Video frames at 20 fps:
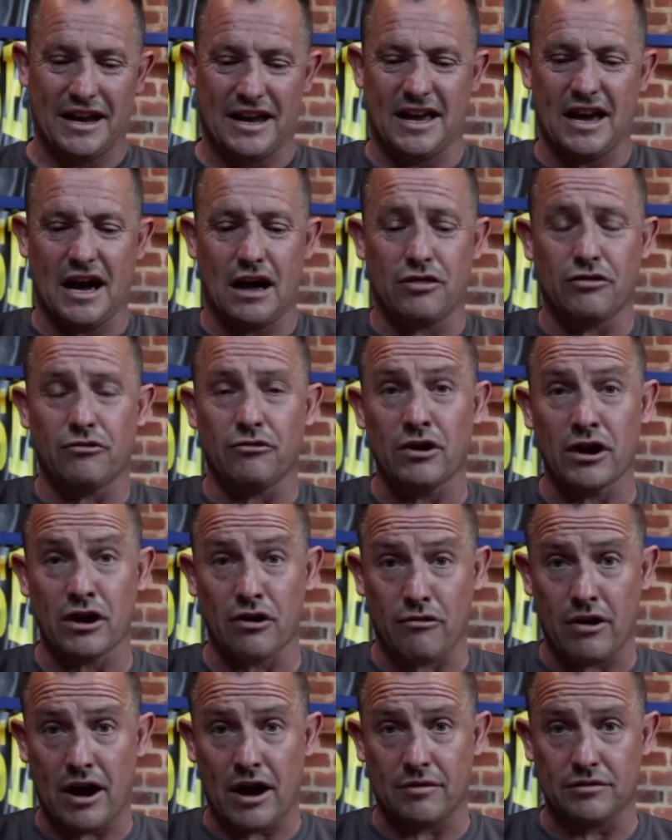gathering
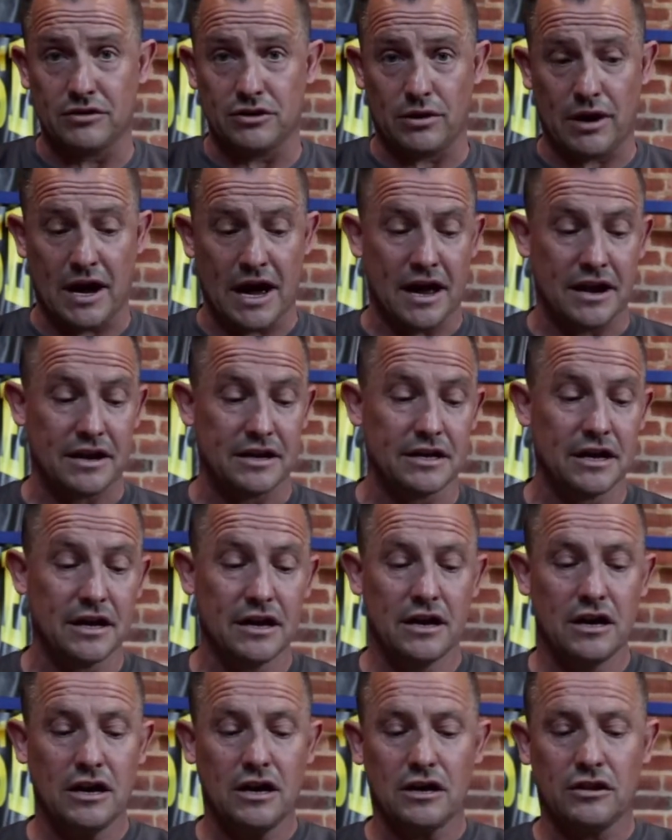around your hand.
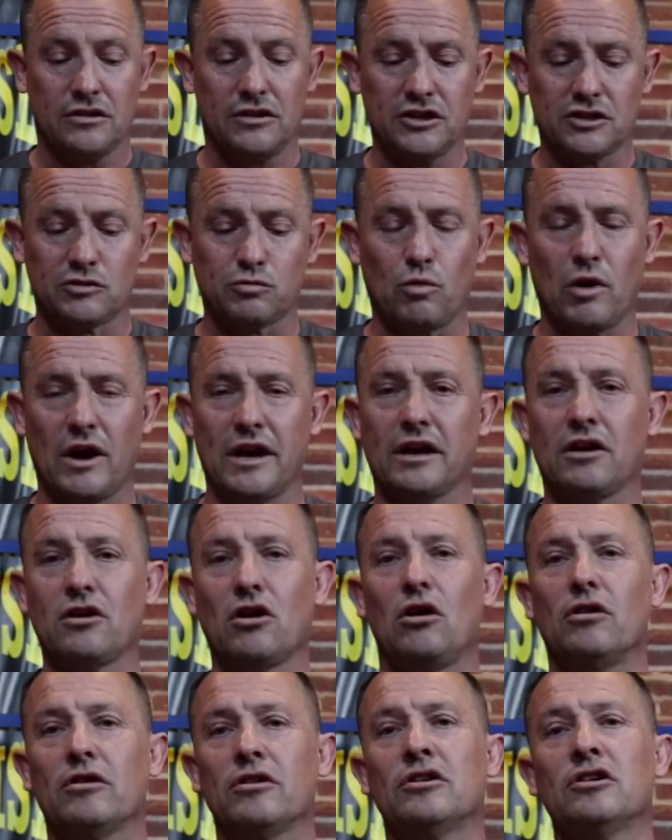This white
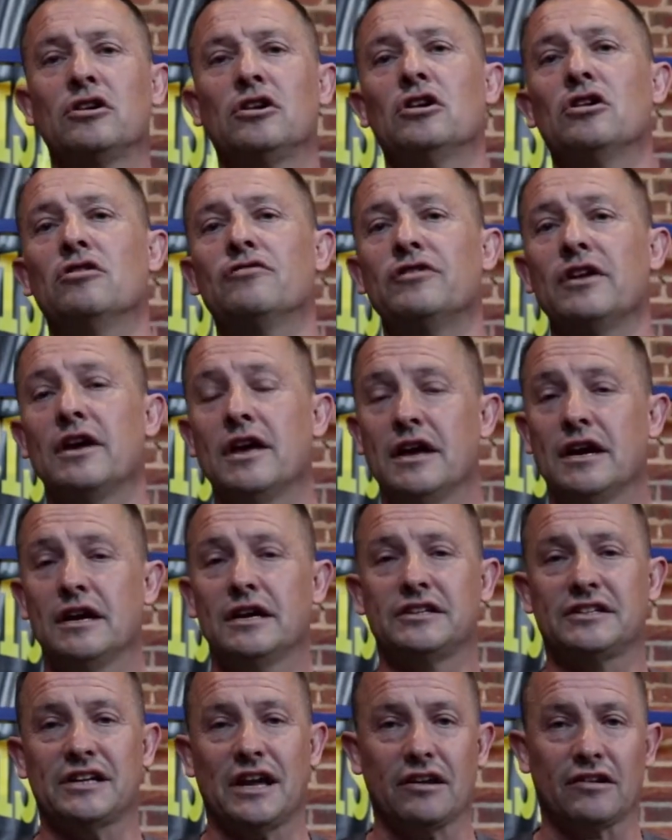cotton glove
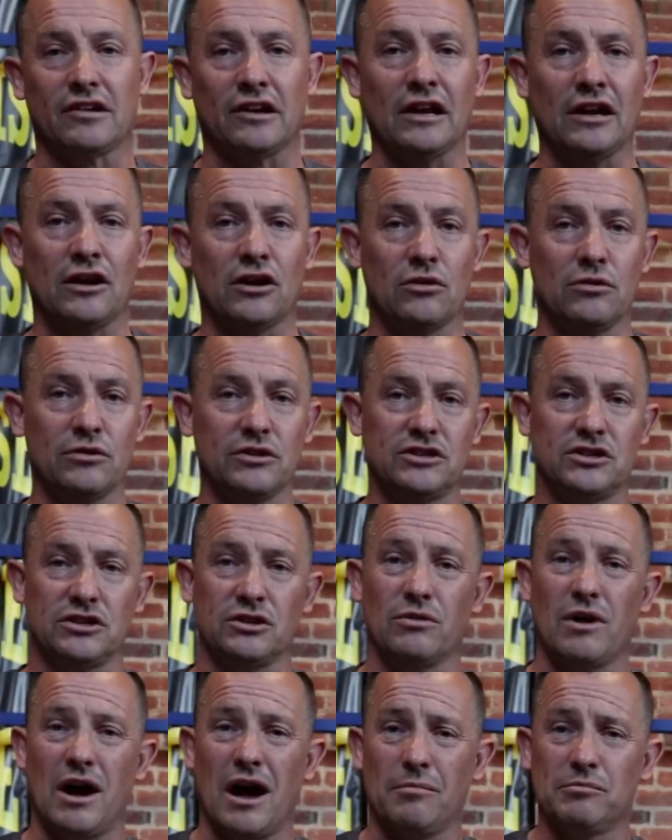is actually going
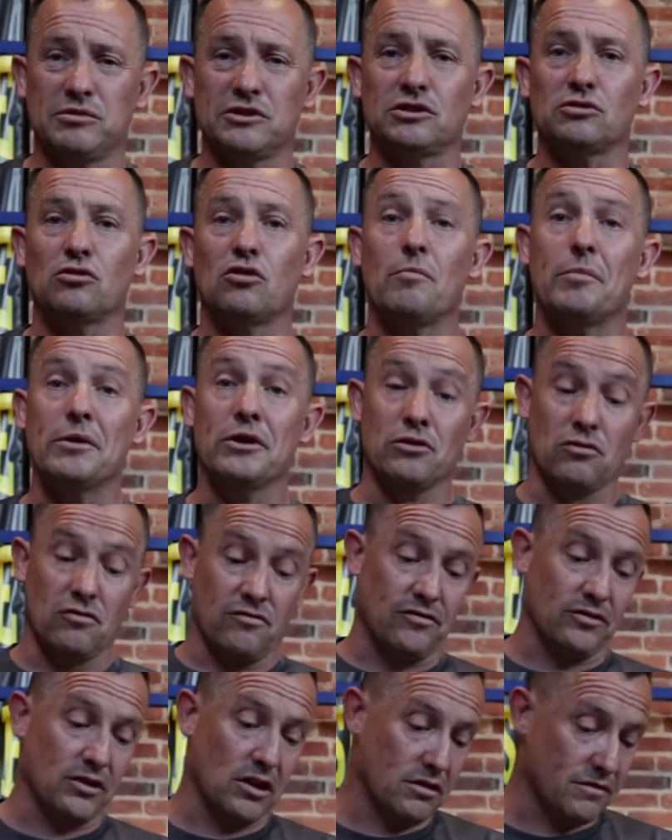to absorb an
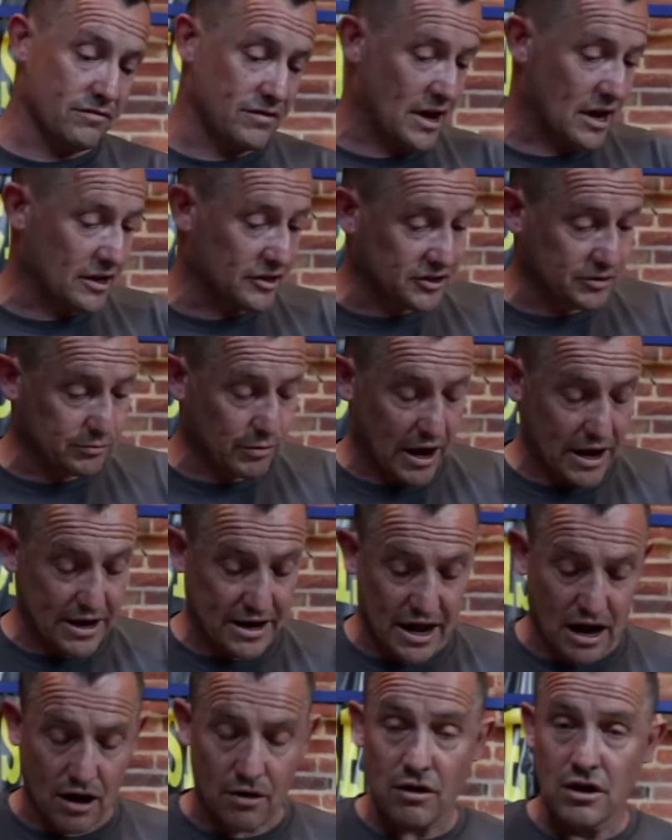awful lot of that sweat.
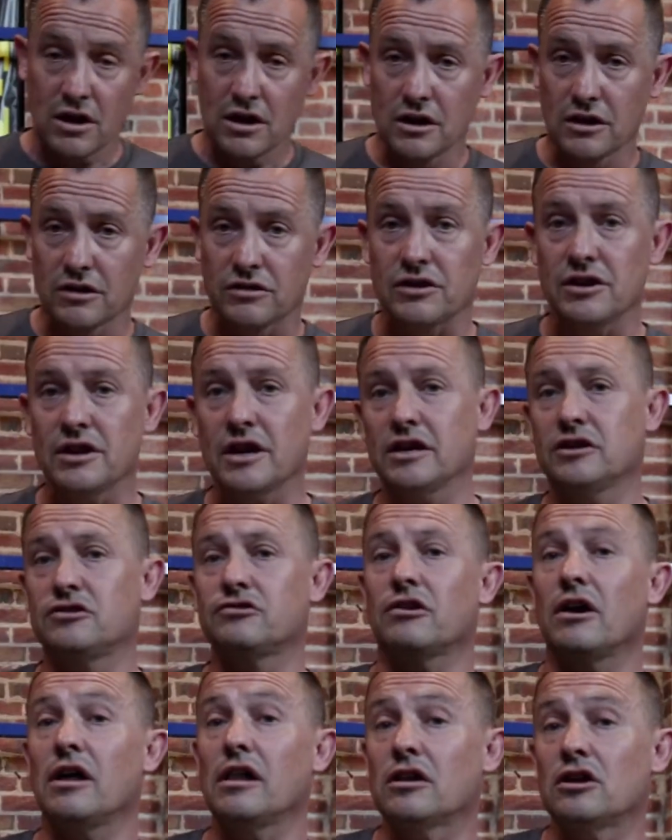Now, the
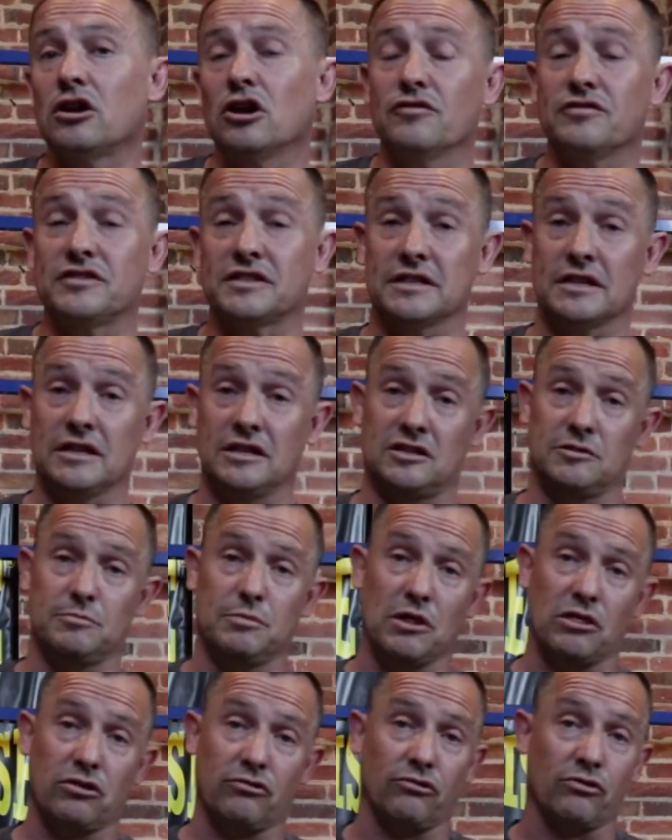nitrile gloves need to be
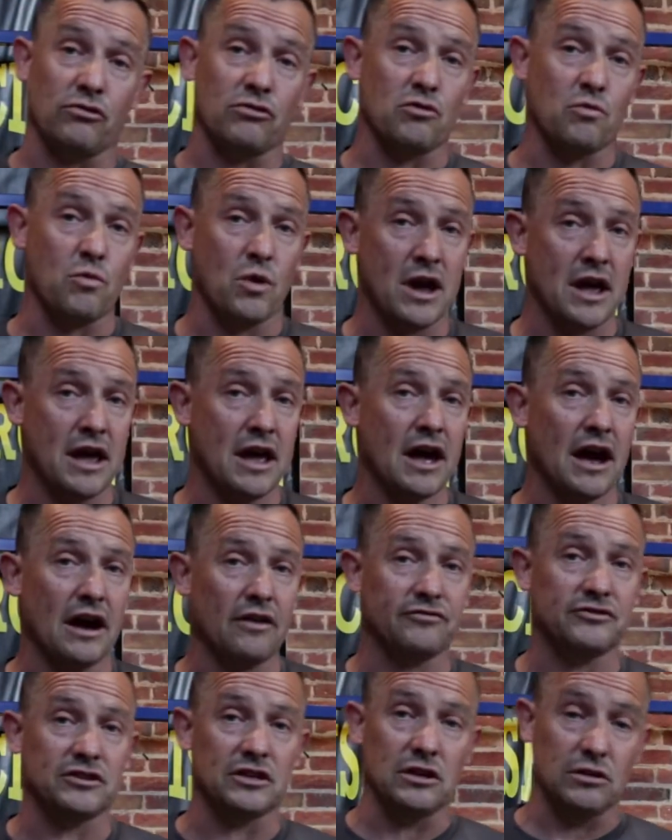thrown away
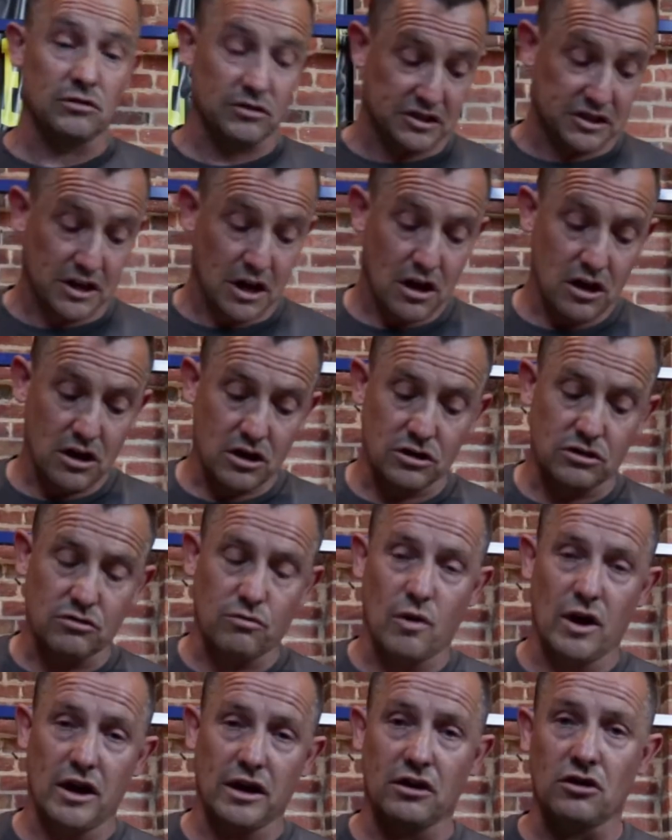after use. The
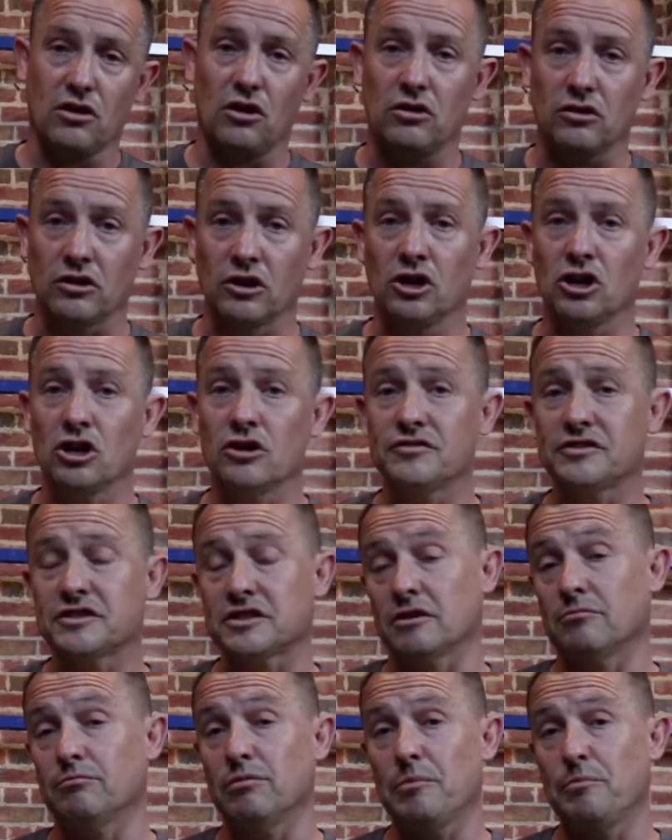white cotton gloves
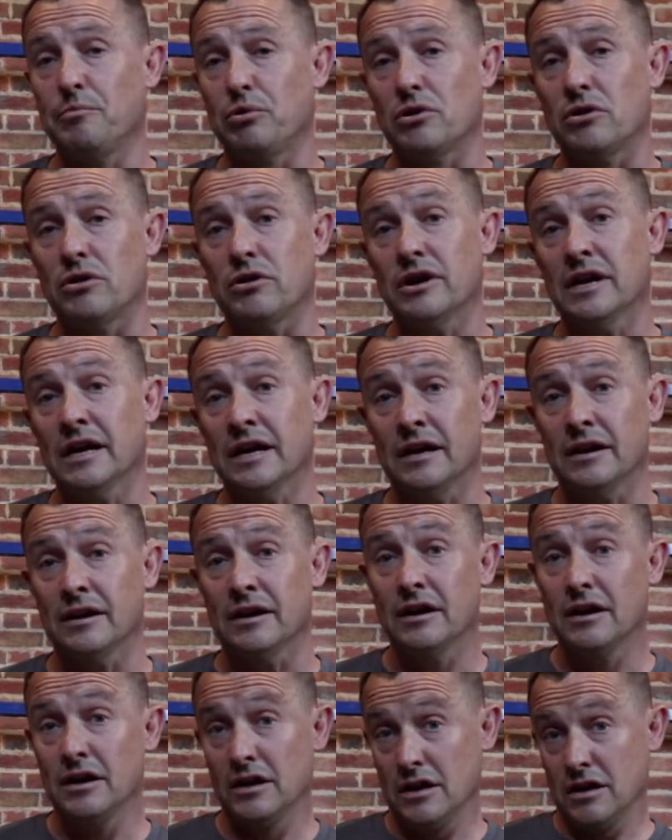can be put
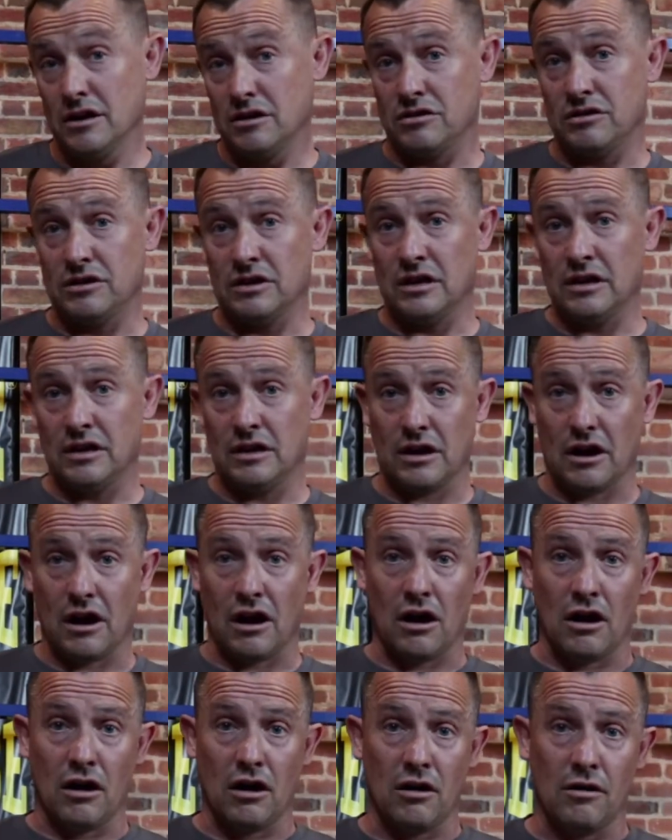in
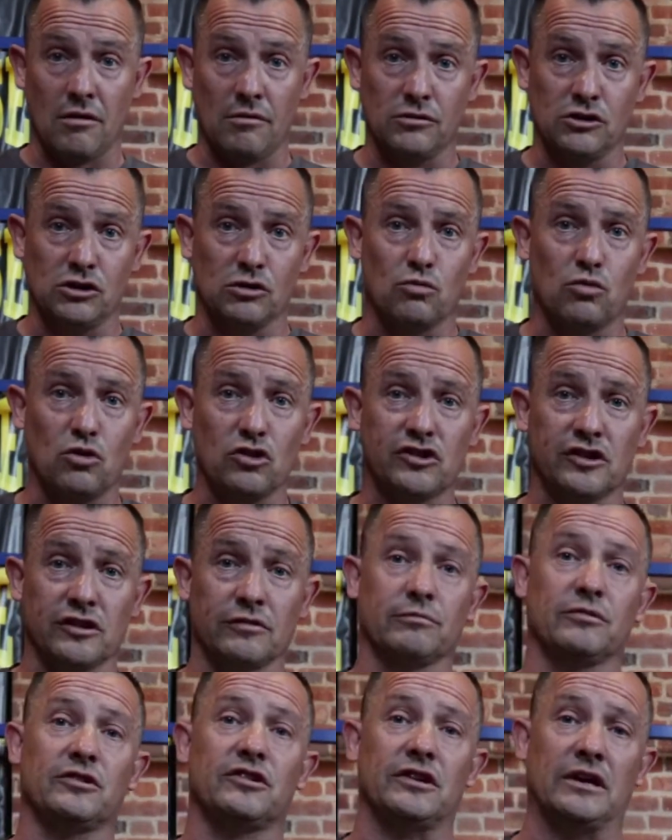your
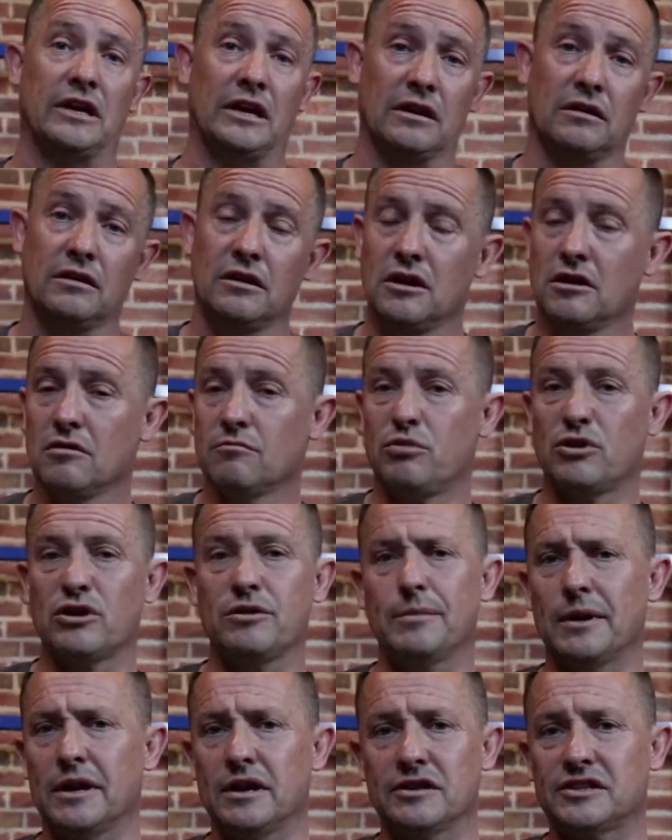washing machine, put
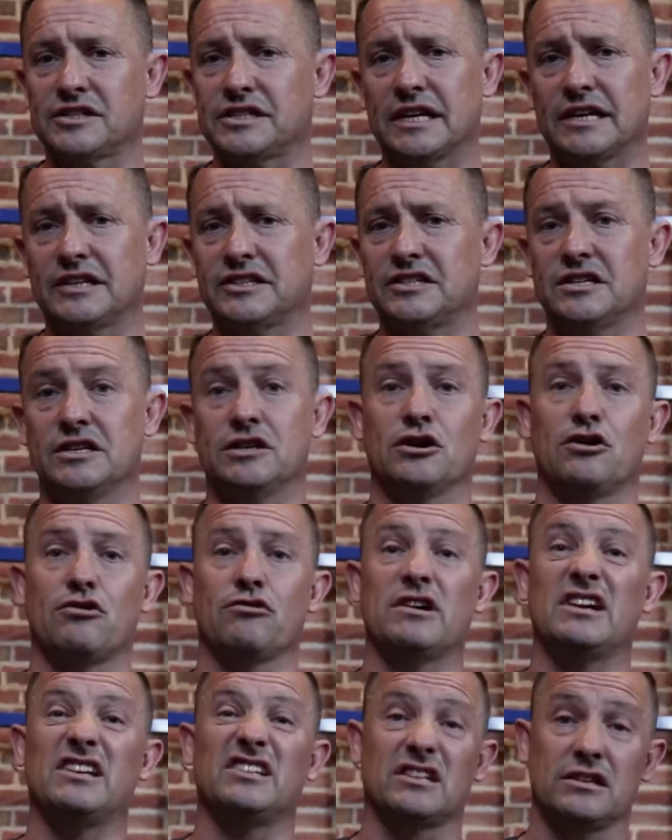them in at 60
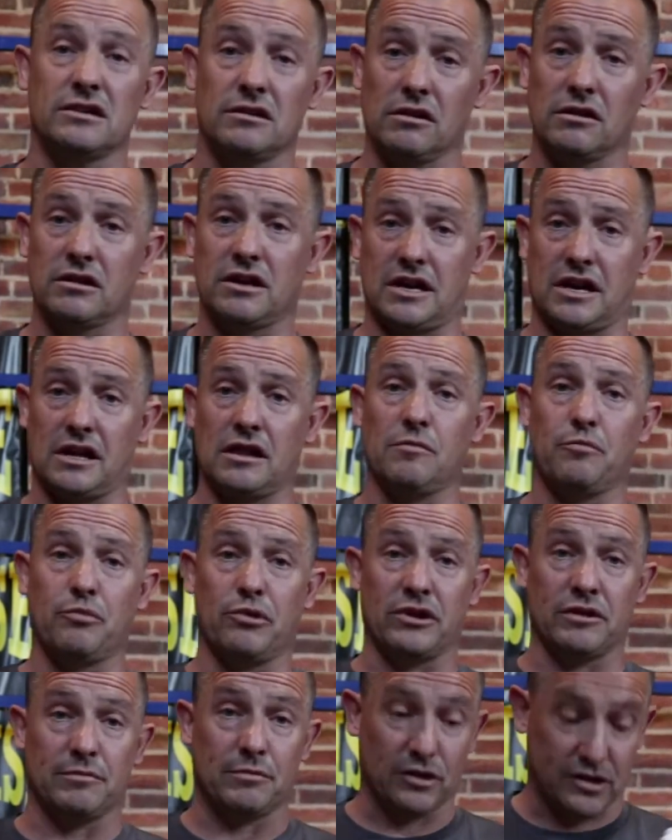degrees and it'll kill
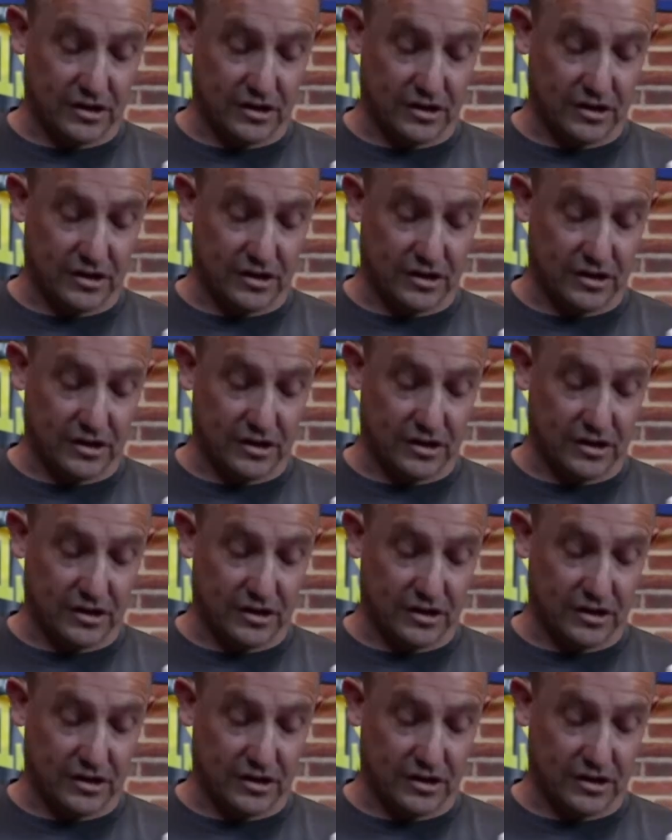pretty much